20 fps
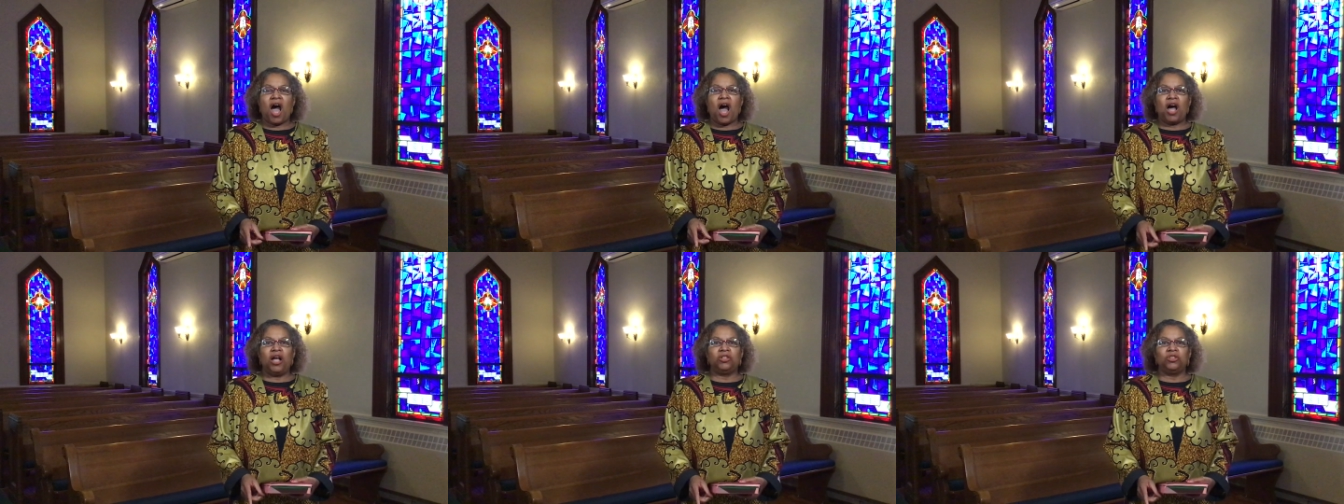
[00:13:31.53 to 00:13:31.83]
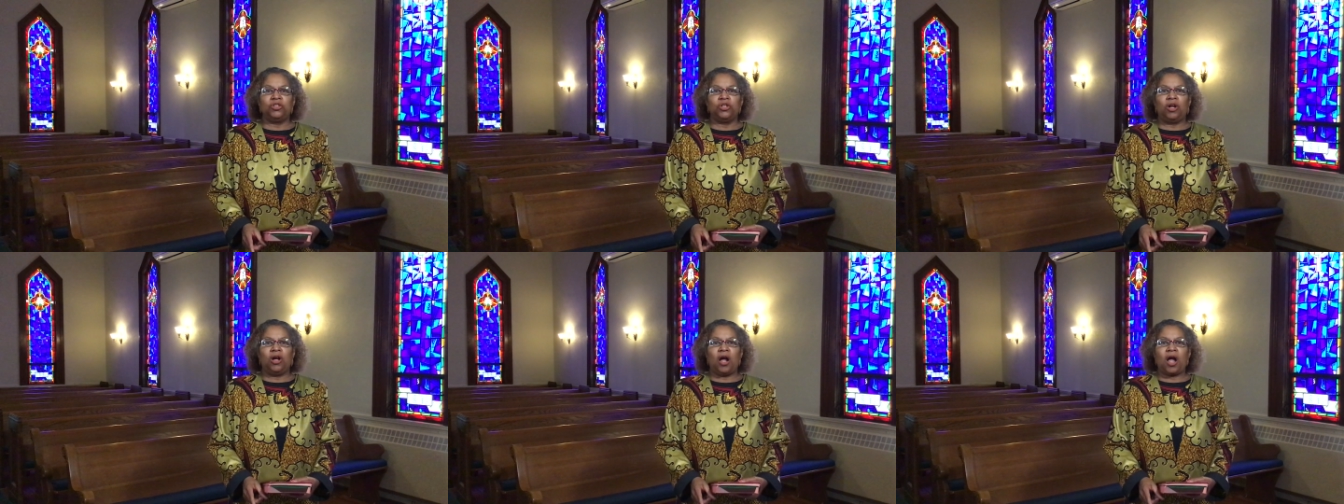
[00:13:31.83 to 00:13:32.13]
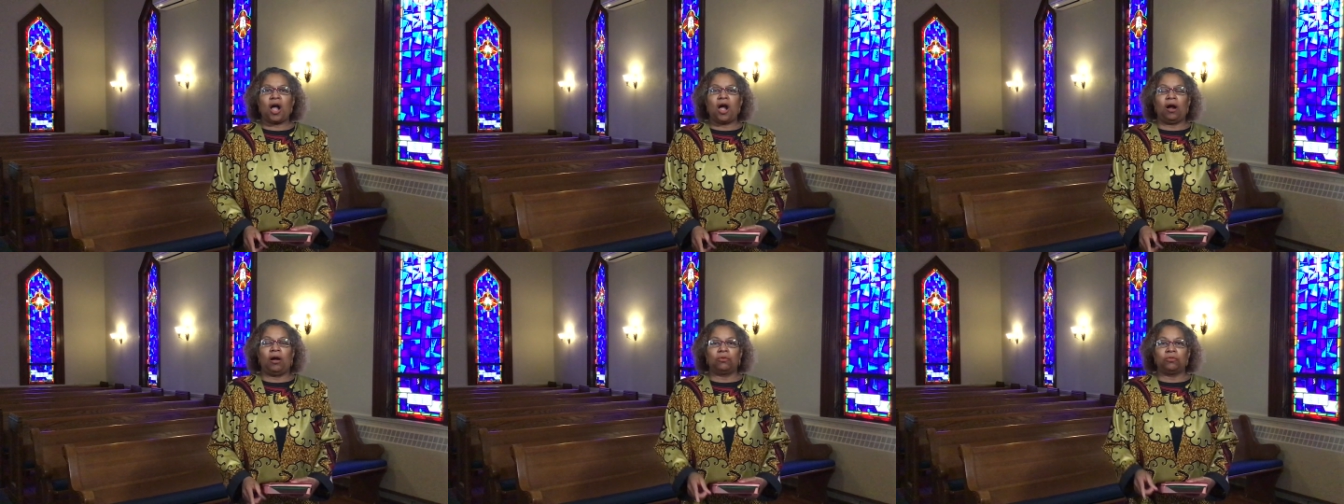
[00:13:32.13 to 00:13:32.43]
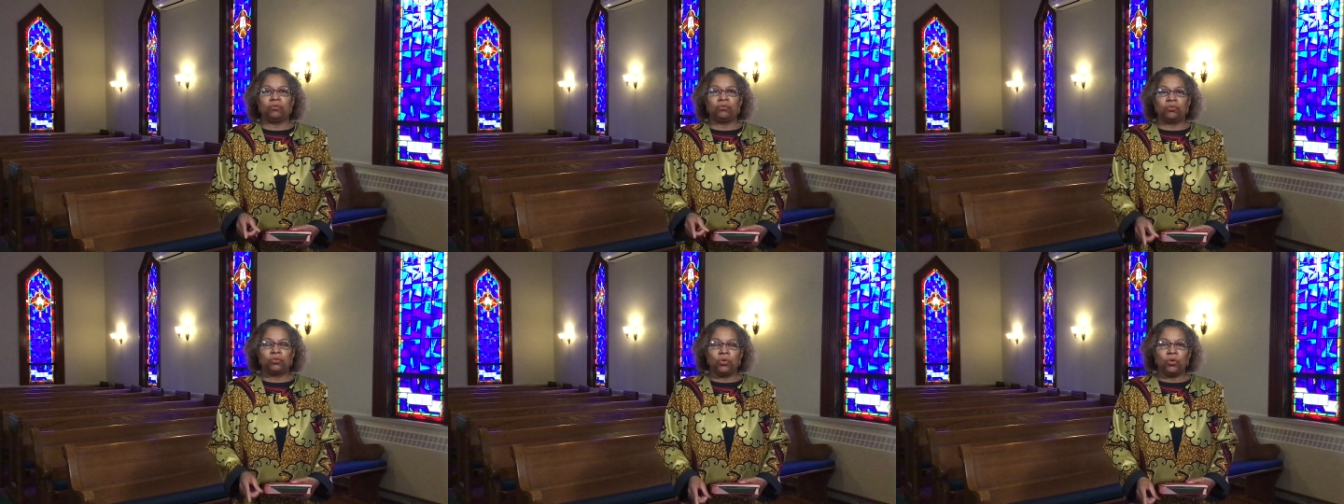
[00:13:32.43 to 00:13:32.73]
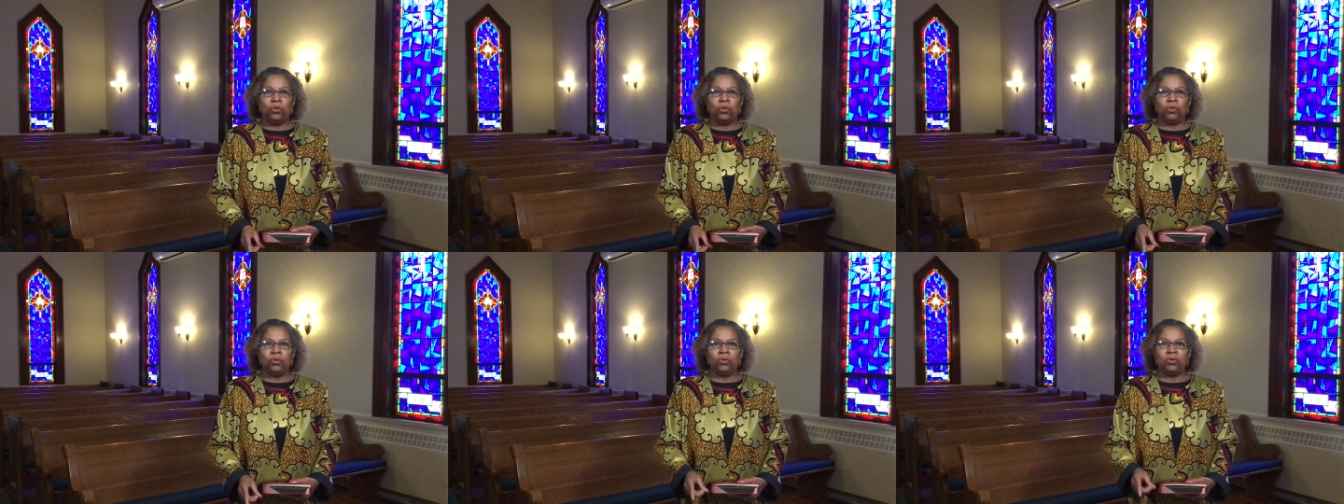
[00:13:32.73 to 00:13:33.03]
under a
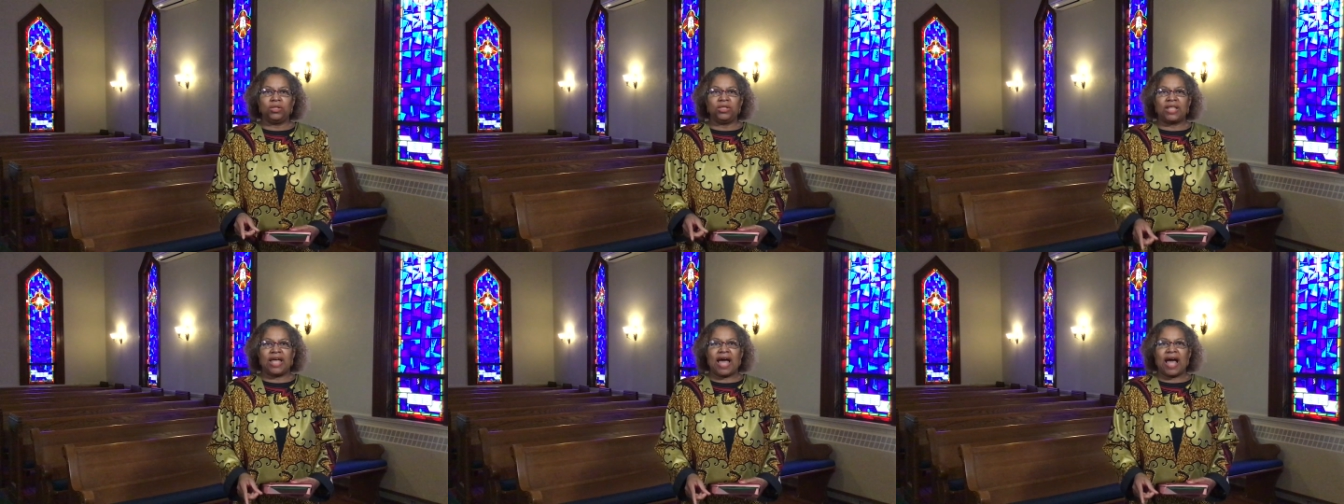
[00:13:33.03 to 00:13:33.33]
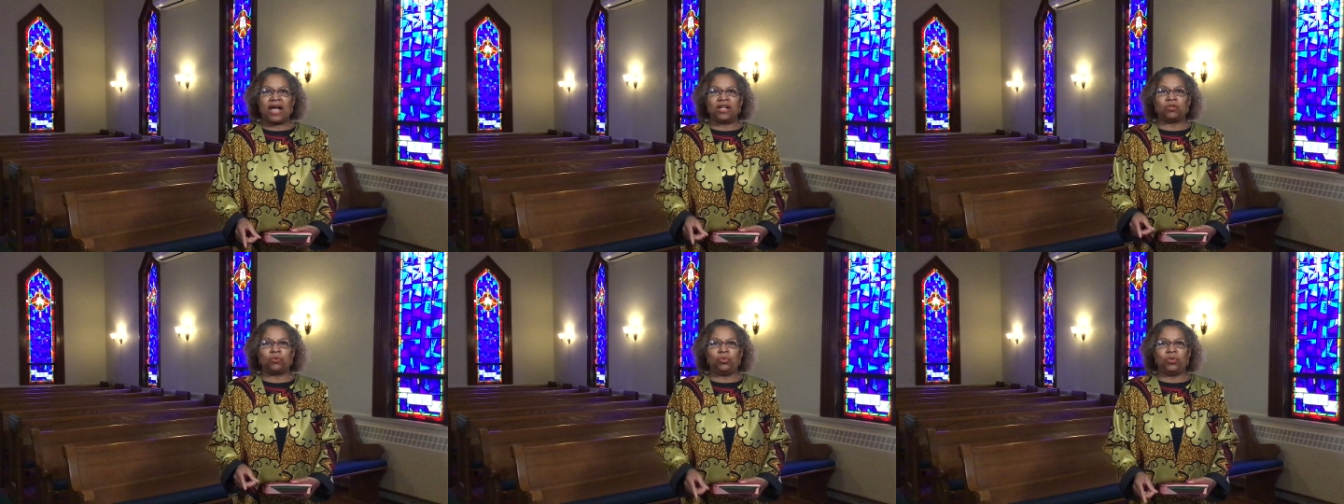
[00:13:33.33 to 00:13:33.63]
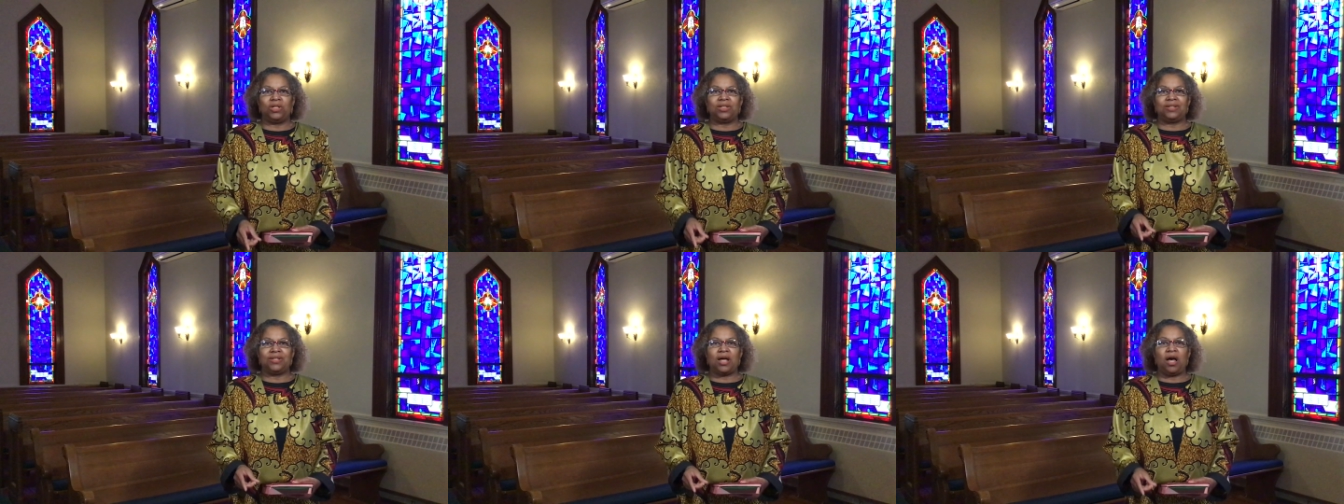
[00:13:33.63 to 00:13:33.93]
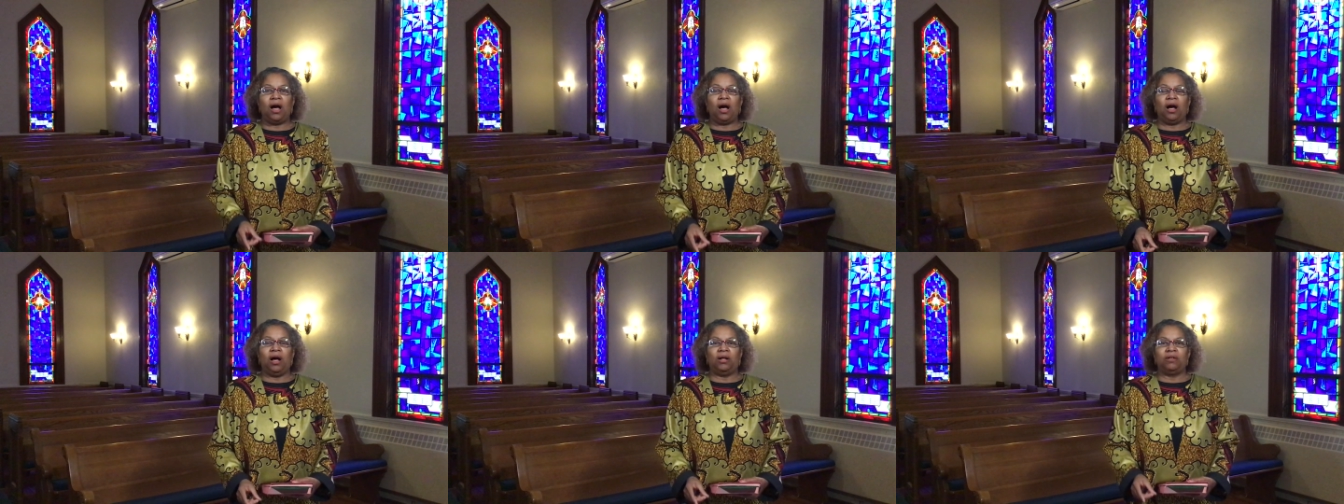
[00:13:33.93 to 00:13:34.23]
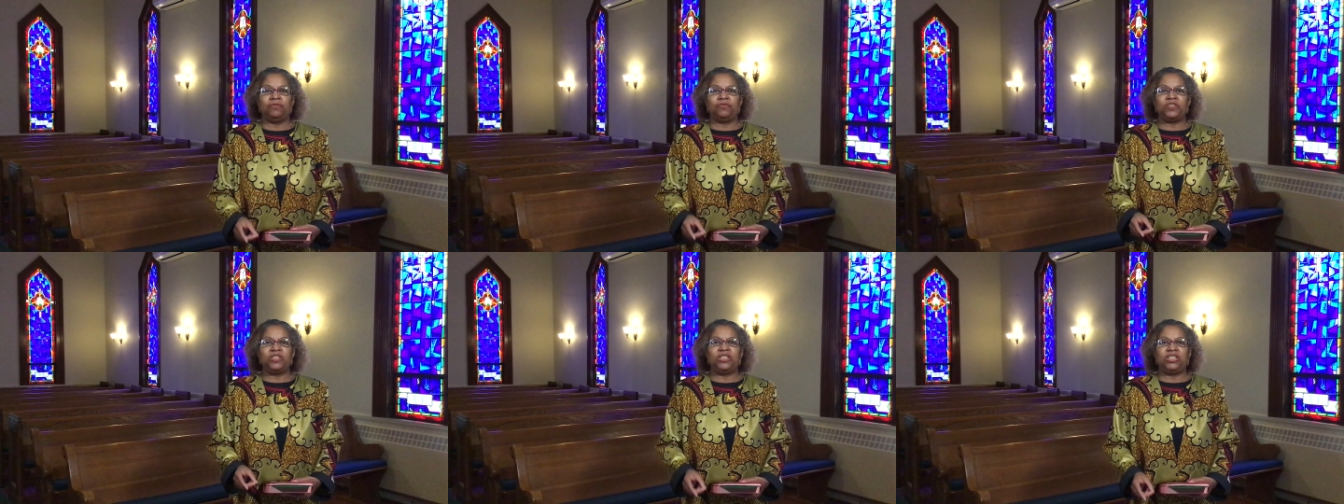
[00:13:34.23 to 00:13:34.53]
rule that was
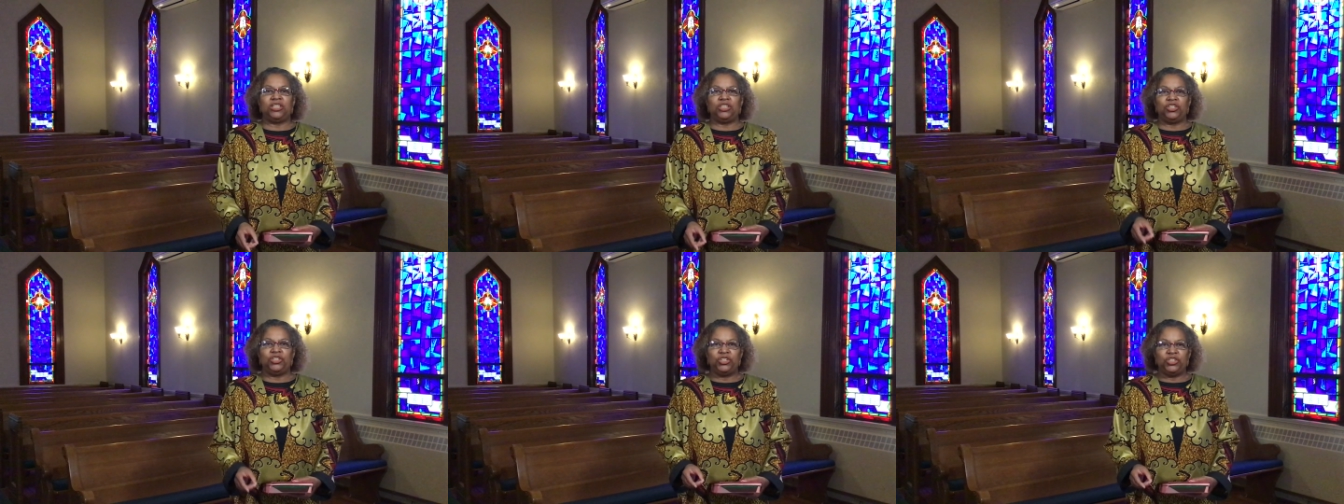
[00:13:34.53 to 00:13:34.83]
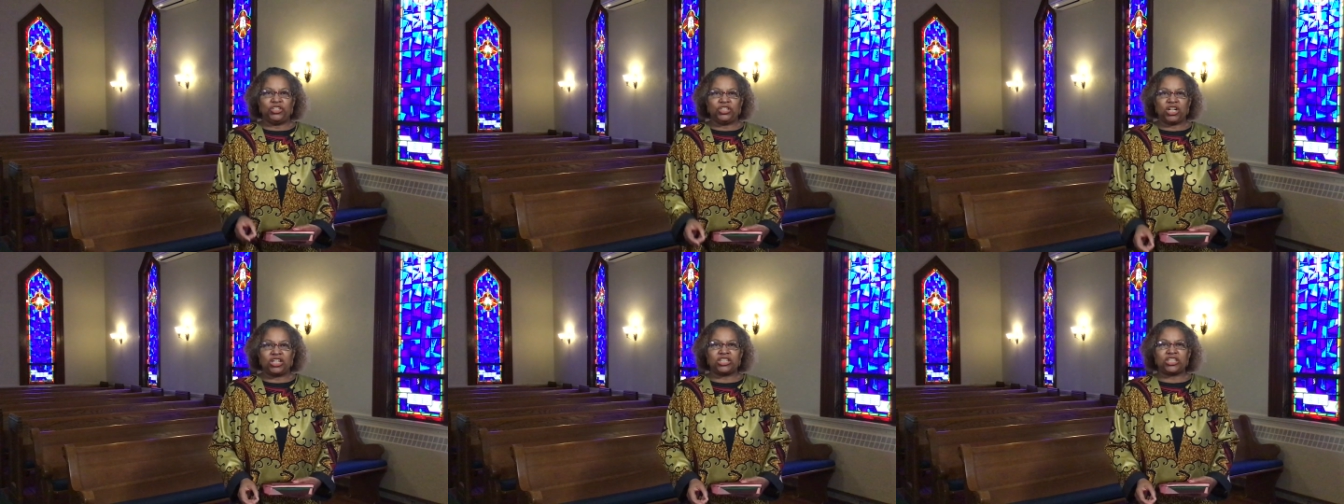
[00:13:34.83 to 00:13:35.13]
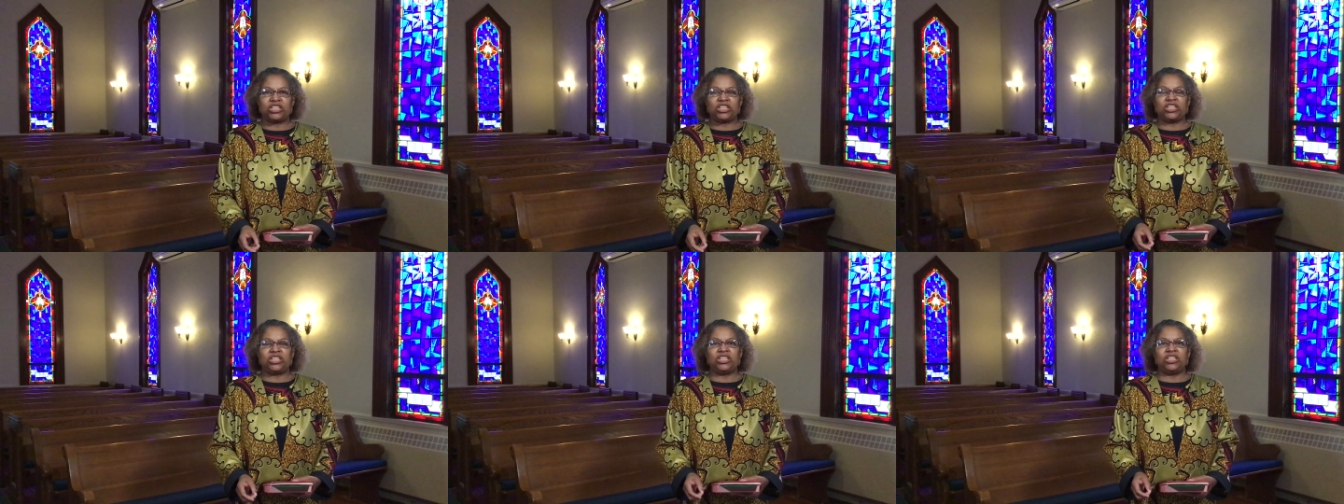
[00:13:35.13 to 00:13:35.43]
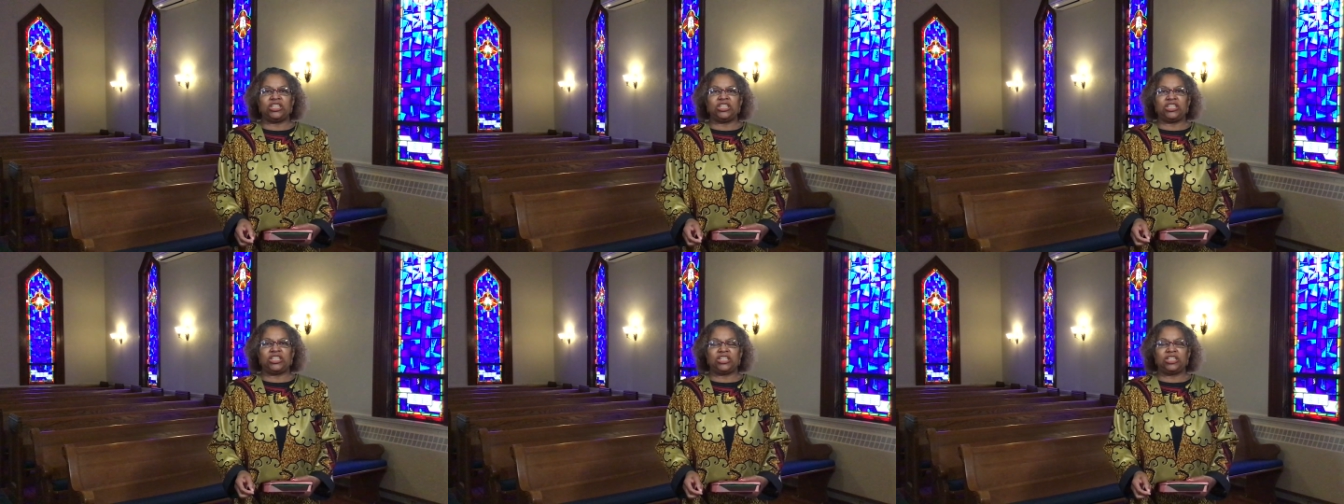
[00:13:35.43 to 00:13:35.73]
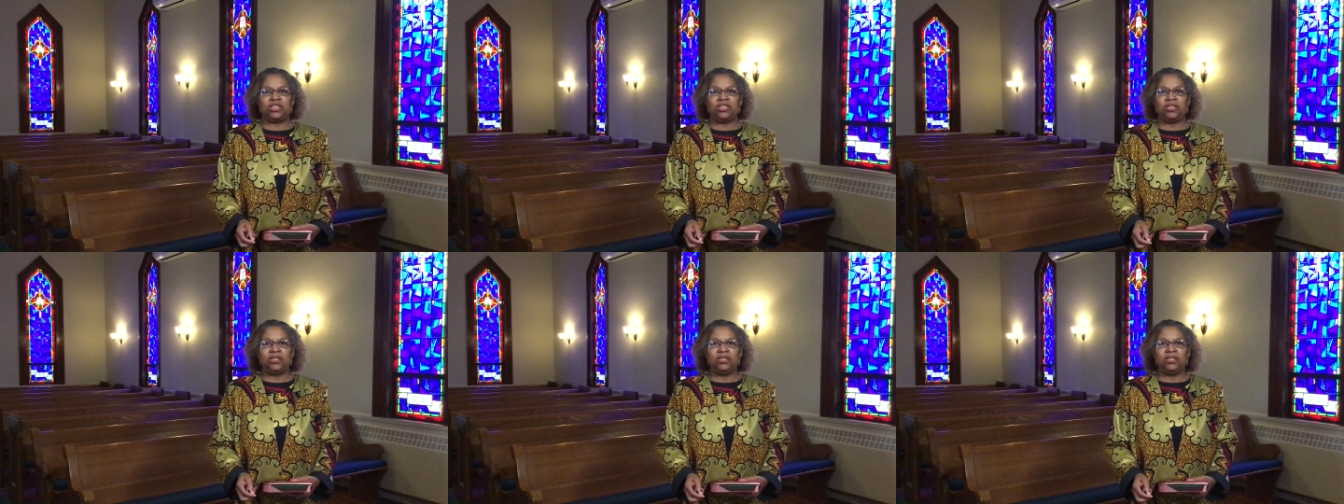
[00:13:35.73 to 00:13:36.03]
of injustice,